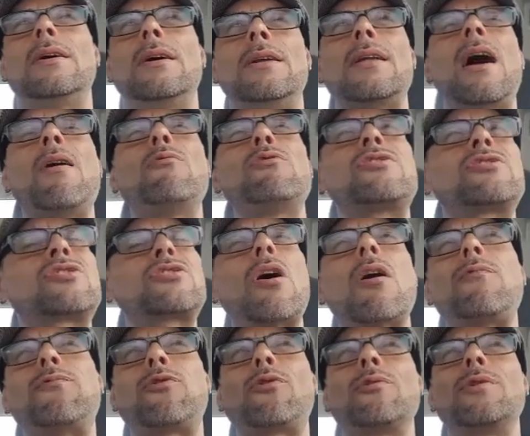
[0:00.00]
and I was
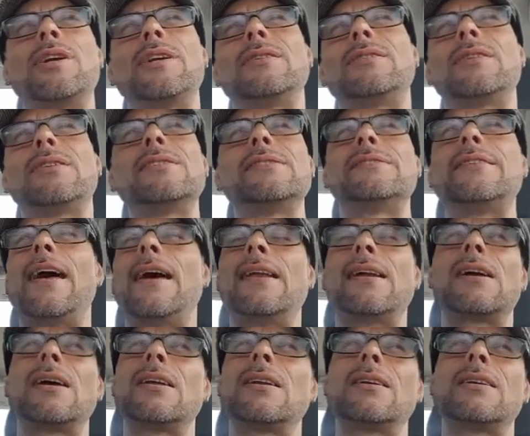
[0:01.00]
suffering this,
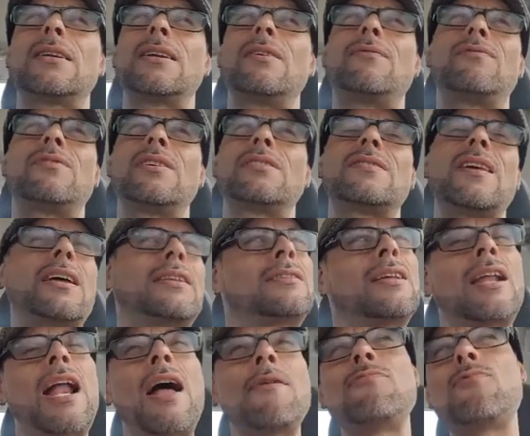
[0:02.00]
that I'm gonna leave this,
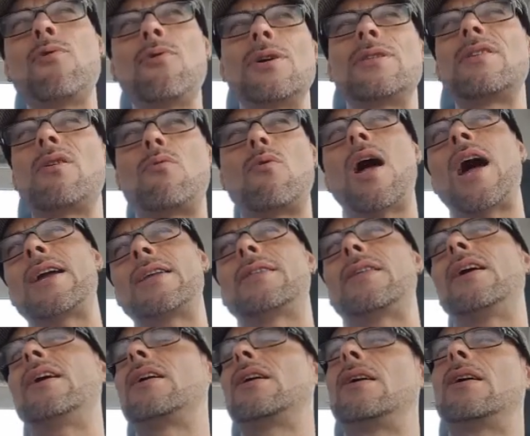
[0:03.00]
that I'm doing the right
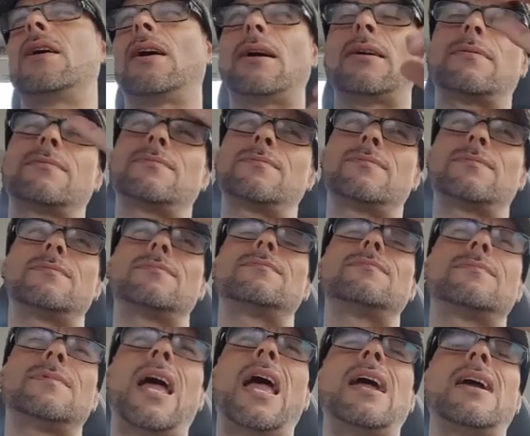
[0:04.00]
thing here.
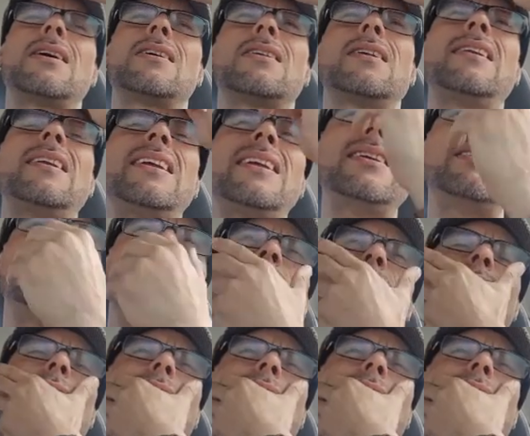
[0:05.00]
I'm gonna leave.